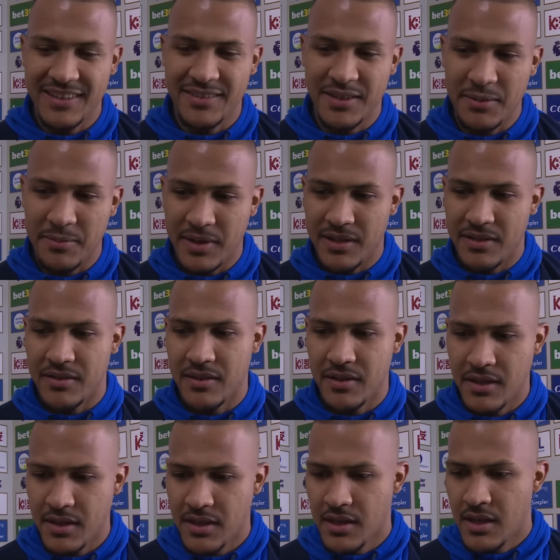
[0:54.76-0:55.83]
hat-trick, but
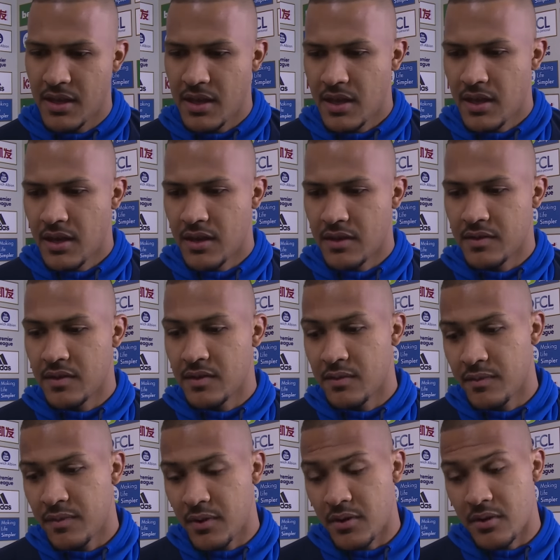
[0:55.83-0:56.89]
I season
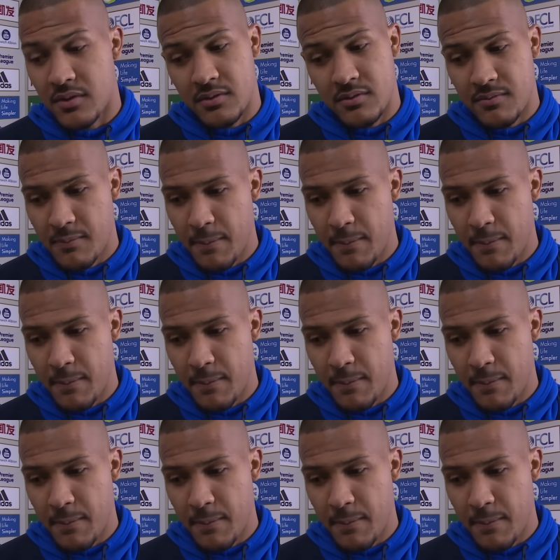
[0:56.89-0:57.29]
for